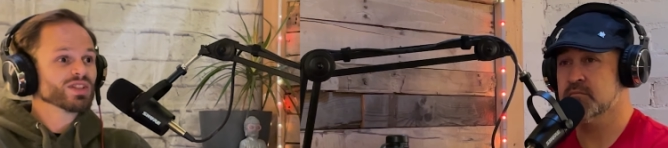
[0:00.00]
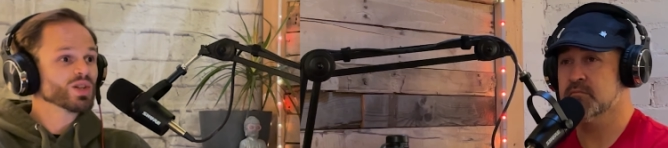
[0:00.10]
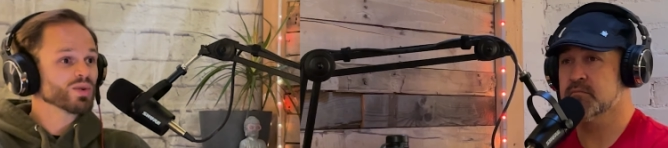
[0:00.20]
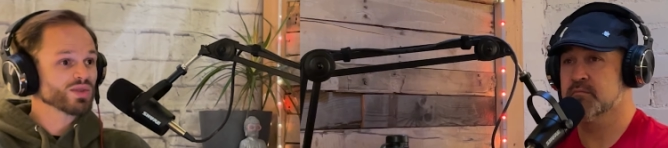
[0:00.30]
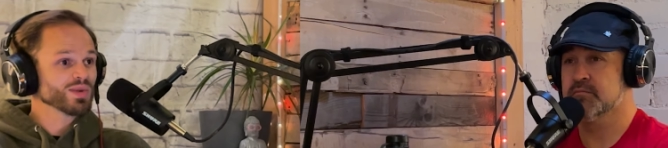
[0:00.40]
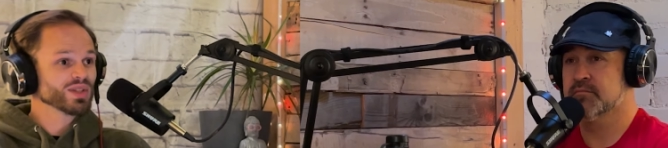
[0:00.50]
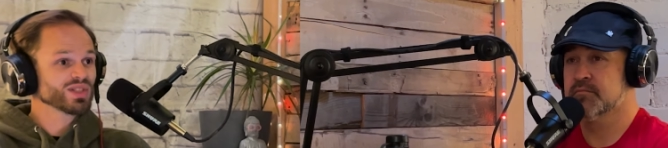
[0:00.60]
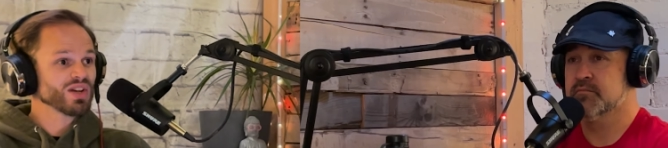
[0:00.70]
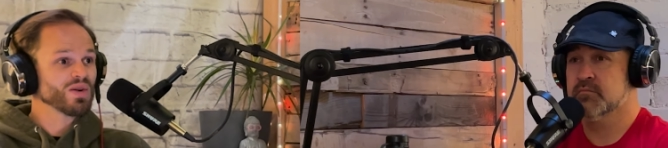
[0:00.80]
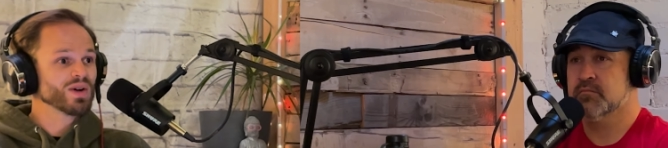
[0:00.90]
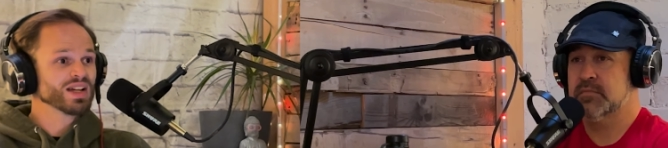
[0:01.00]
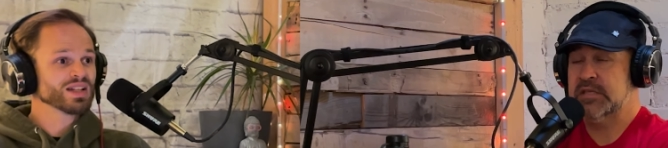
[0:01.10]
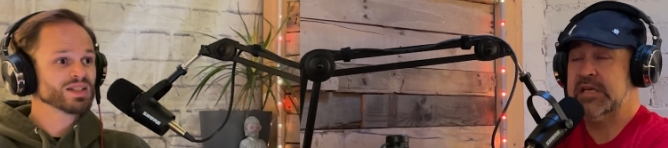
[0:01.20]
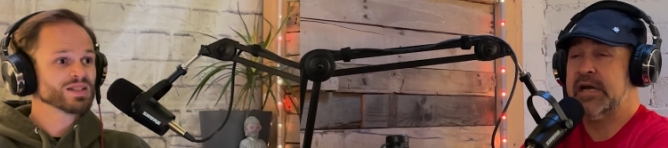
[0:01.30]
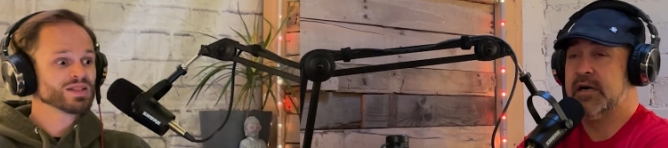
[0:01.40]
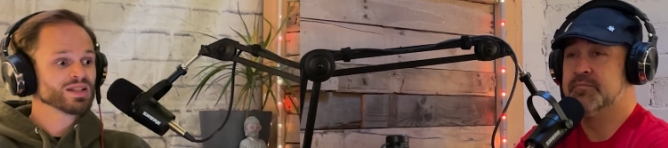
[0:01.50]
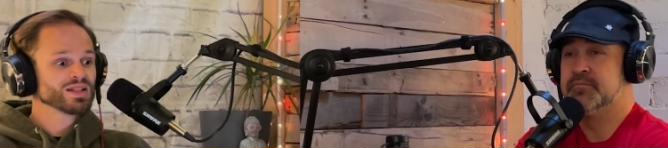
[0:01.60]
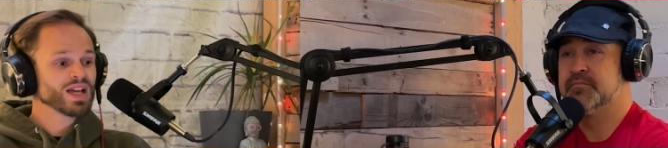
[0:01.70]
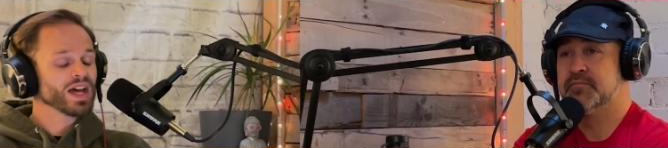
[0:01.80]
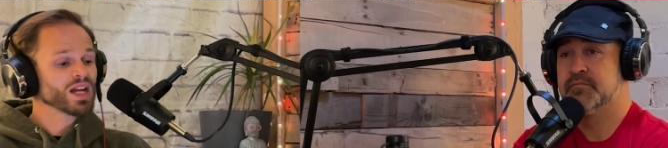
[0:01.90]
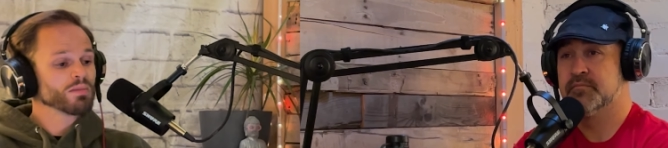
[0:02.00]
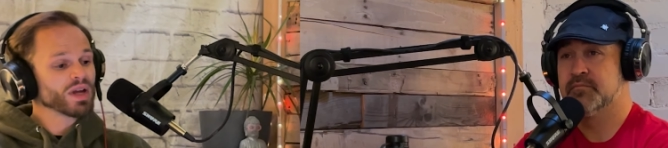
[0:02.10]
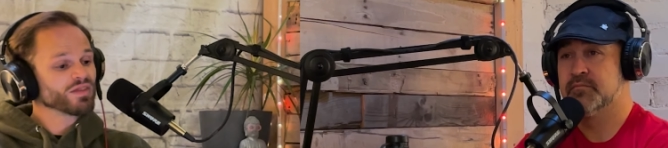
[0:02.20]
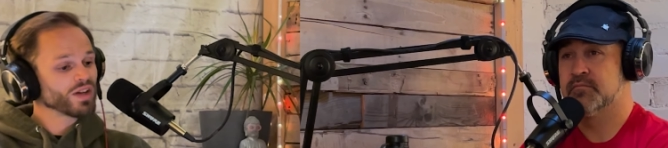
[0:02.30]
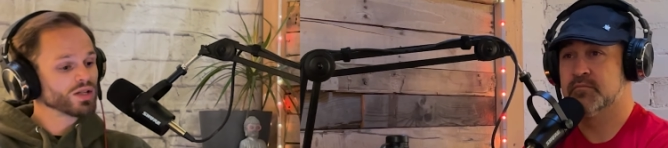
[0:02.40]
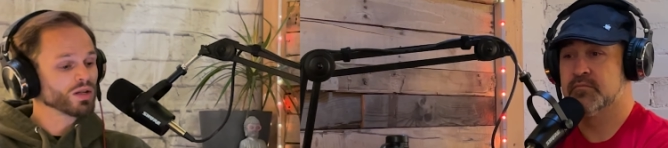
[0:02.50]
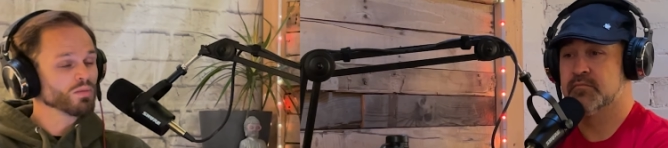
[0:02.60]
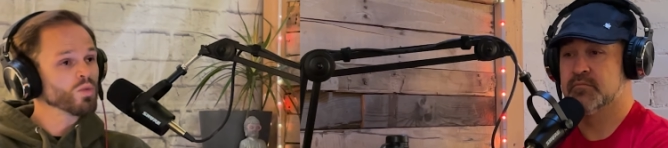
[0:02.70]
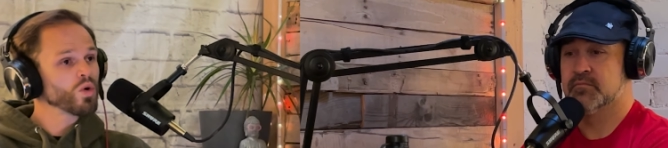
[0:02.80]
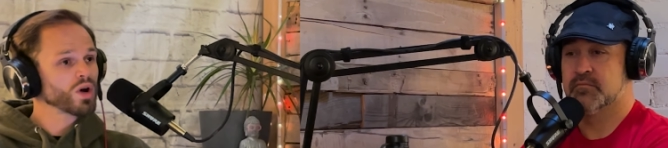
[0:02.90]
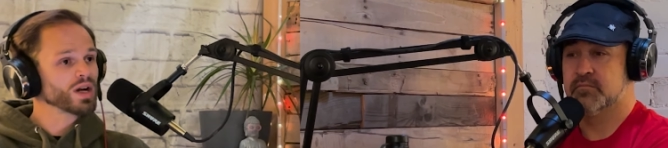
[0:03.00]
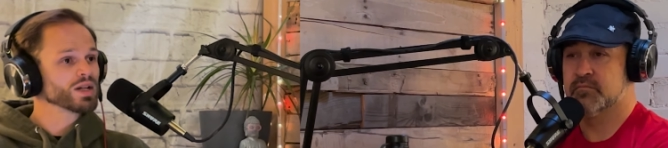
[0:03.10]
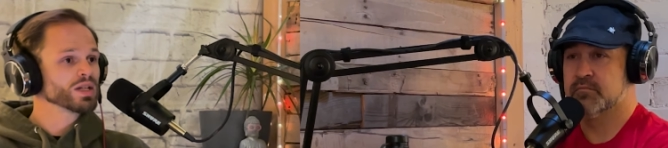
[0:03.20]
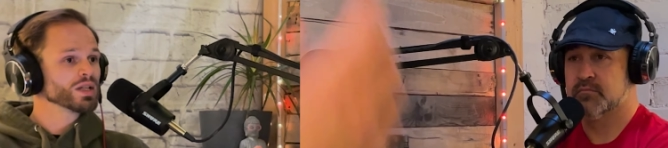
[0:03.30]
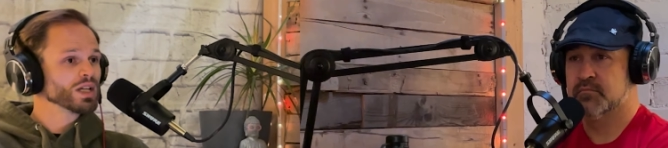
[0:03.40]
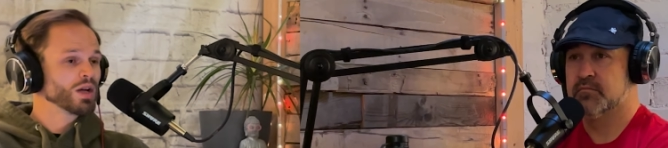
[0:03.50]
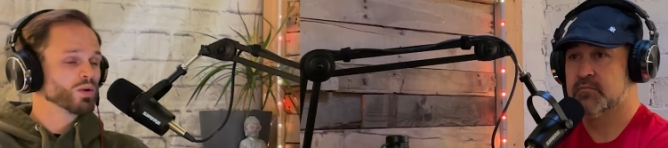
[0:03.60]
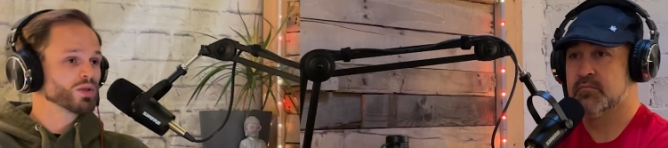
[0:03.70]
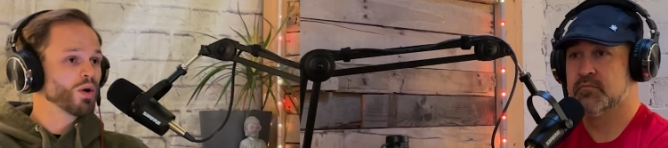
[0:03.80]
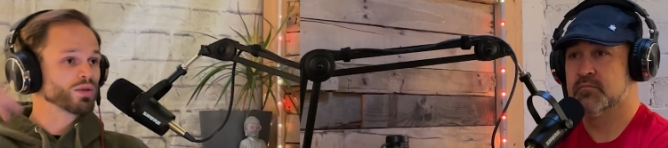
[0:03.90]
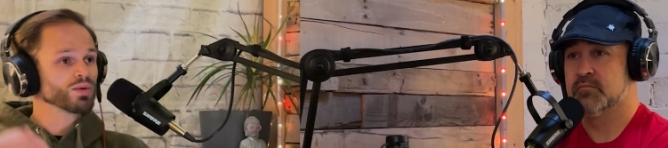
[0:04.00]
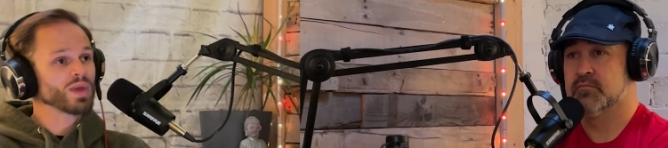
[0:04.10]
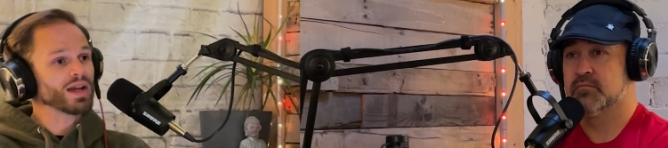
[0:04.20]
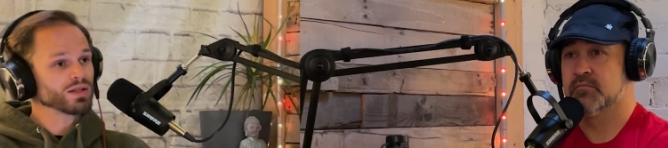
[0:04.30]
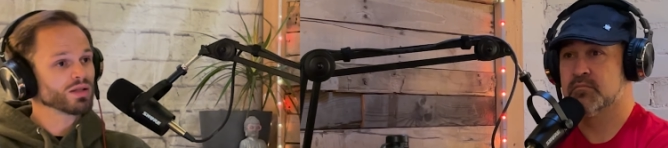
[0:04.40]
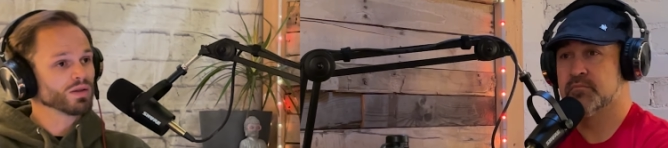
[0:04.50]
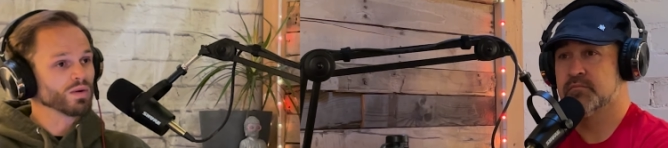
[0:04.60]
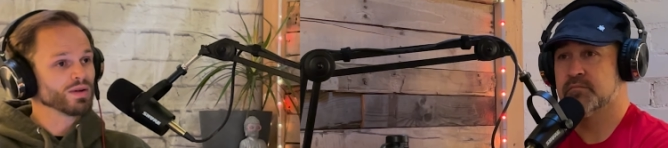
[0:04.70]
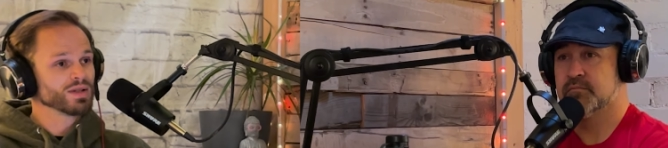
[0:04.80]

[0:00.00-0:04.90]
Speaker 1: usual. So, yeah. And I bet if I took more, it would go through that too.